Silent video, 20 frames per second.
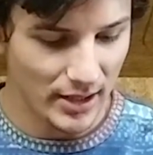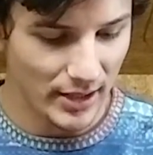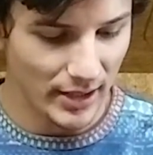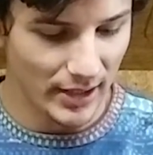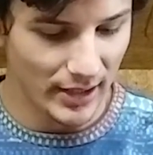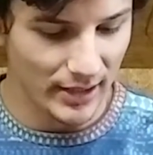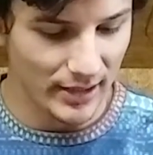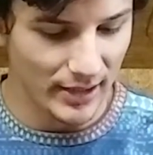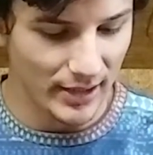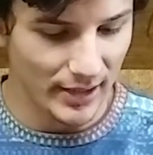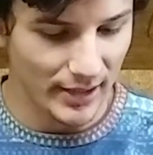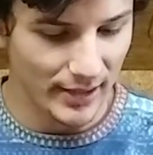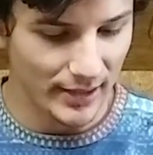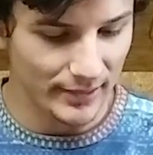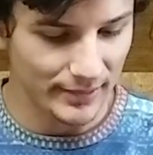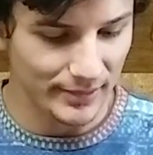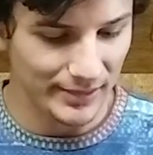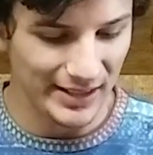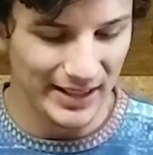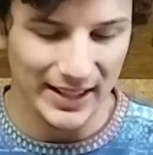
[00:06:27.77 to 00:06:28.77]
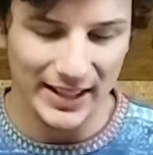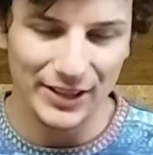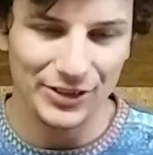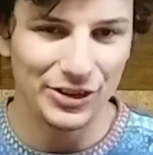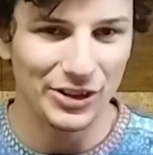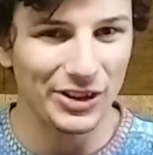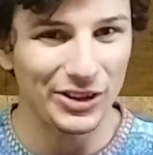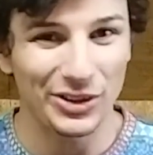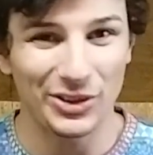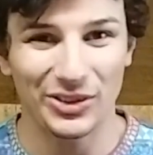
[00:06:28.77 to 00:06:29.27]
And I guess
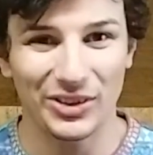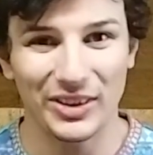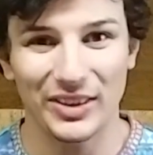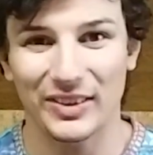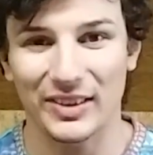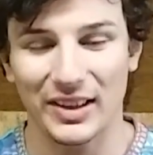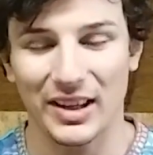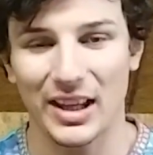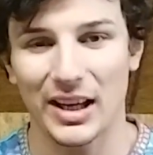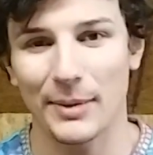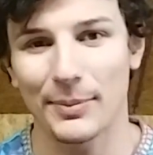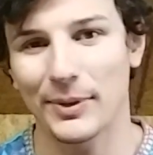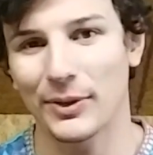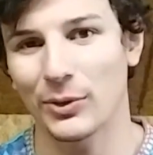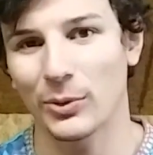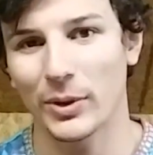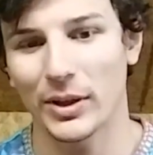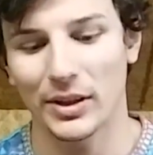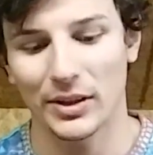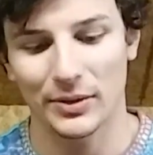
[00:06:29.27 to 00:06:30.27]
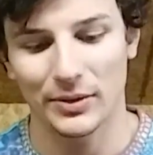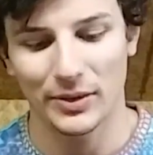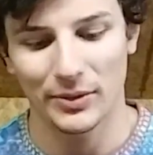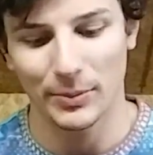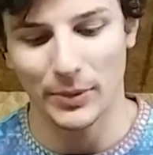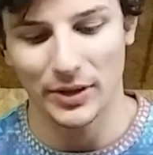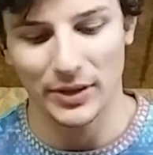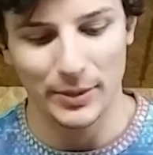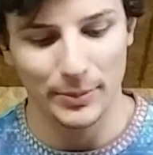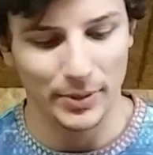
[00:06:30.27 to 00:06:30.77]
you could use it as a cup as well,
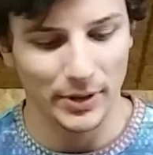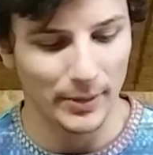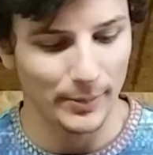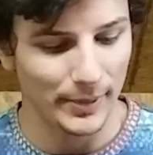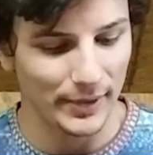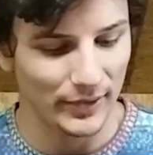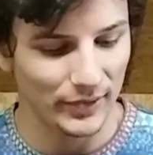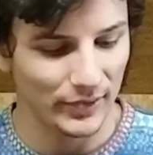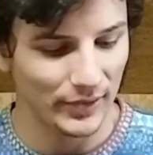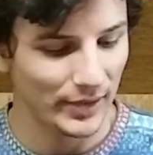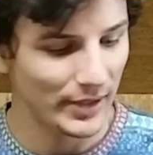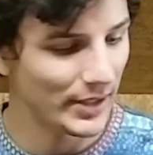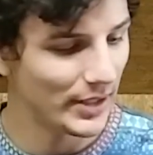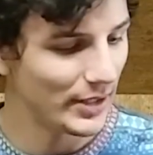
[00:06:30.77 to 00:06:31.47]
multi-purpose.